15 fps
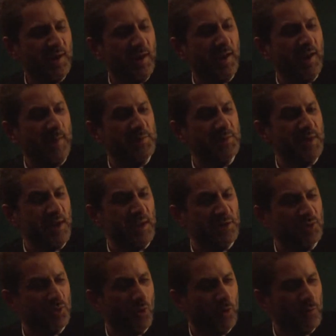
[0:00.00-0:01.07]
and I'm seeing
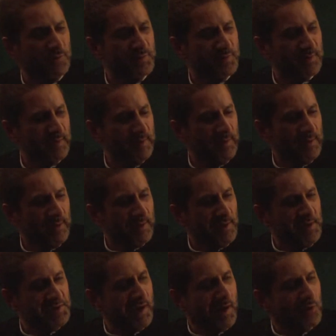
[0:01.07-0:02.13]
its troves.
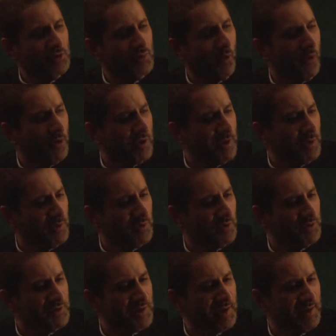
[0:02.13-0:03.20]
He said, I was walking with
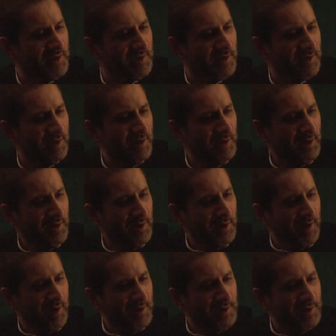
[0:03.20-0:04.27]
Hussein,
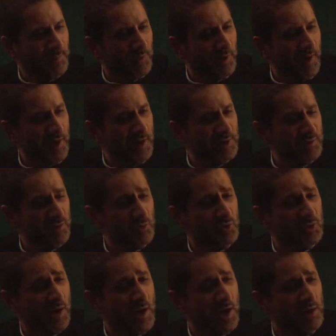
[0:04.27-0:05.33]
and at a place
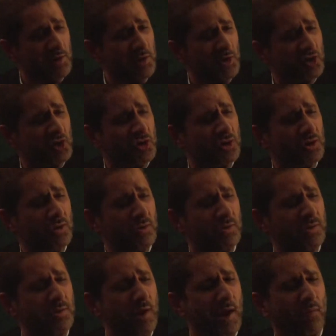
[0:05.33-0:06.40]
Hussein just stood
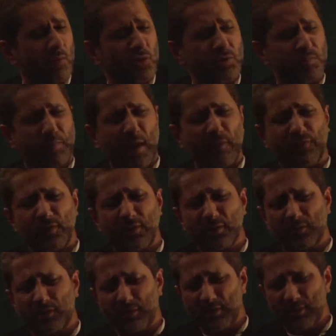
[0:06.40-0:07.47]
and was
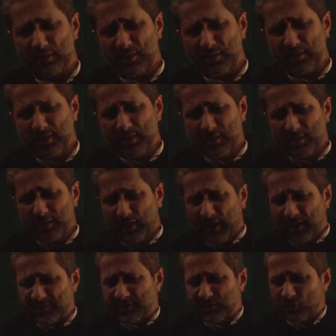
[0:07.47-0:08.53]
baffled.
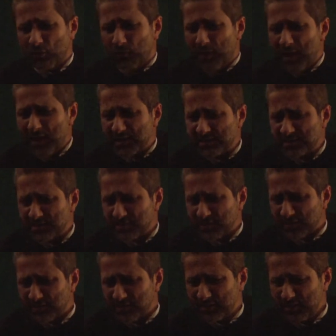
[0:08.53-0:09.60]
I said, Oh,
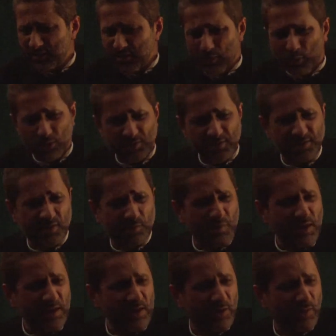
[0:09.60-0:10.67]
Master, what is the
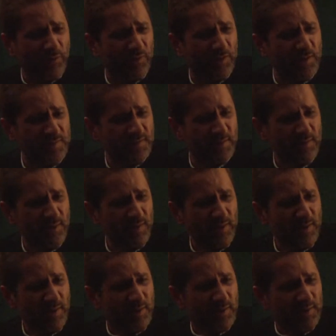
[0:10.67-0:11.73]
meaning of this?
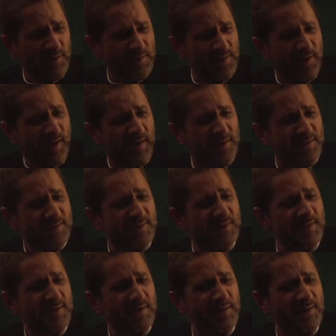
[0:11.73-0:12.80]
He said, I
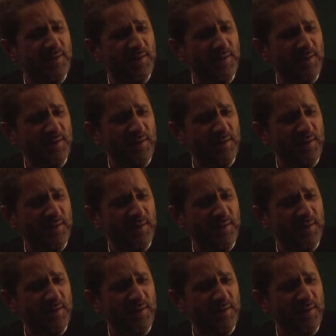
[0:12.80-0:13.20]
see